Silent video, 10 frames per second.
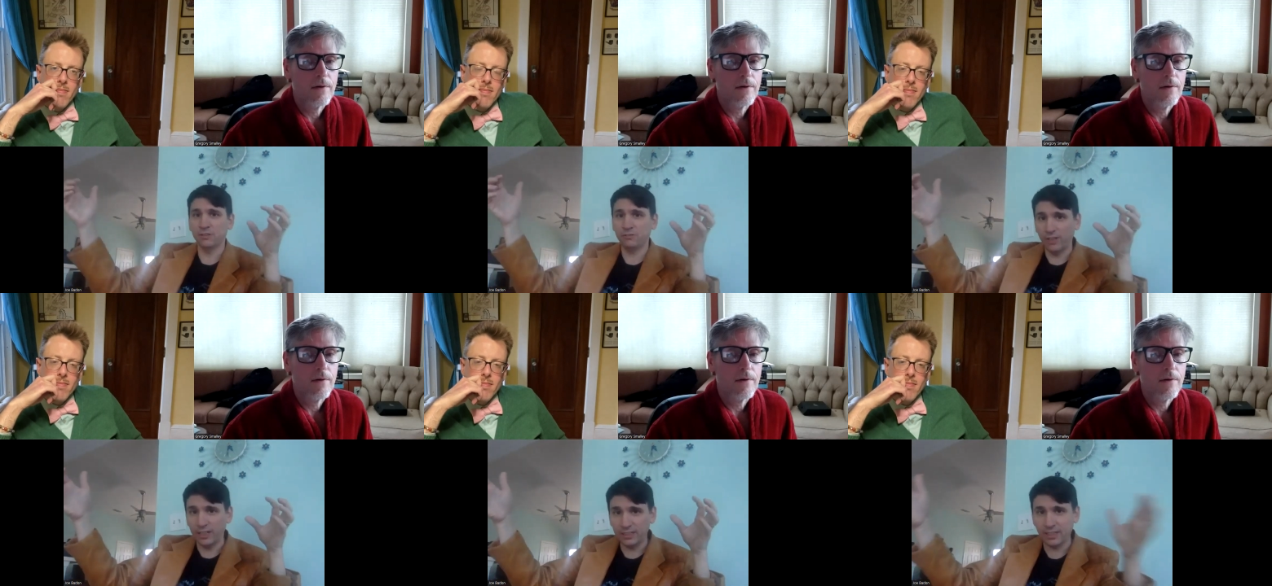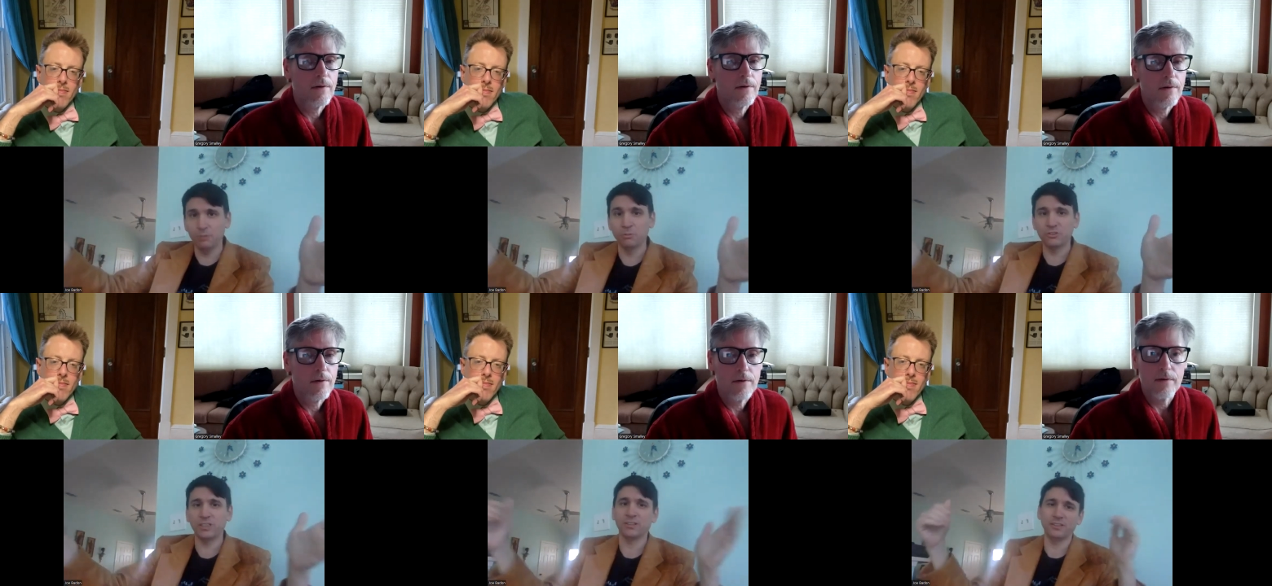Speaker 1: a fake cable
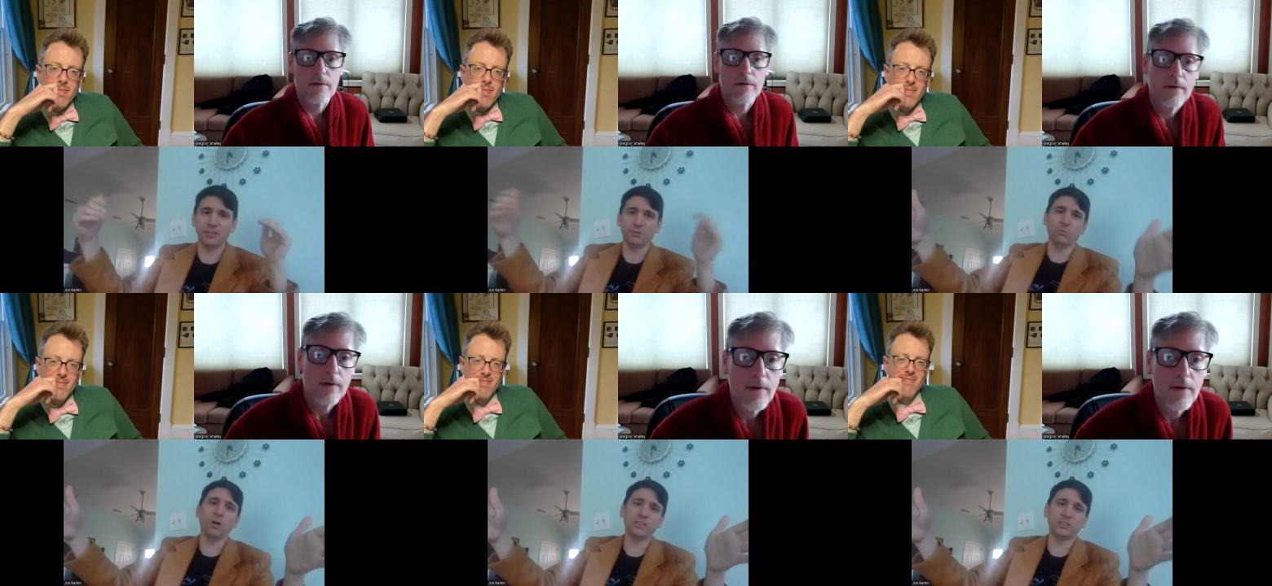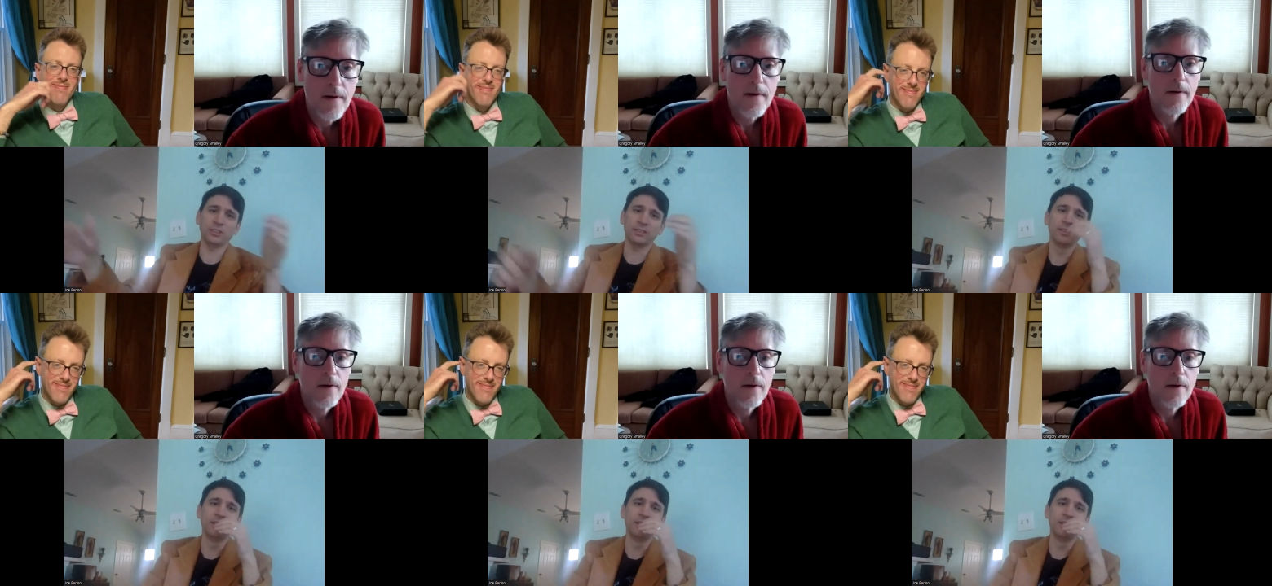channel that you're watching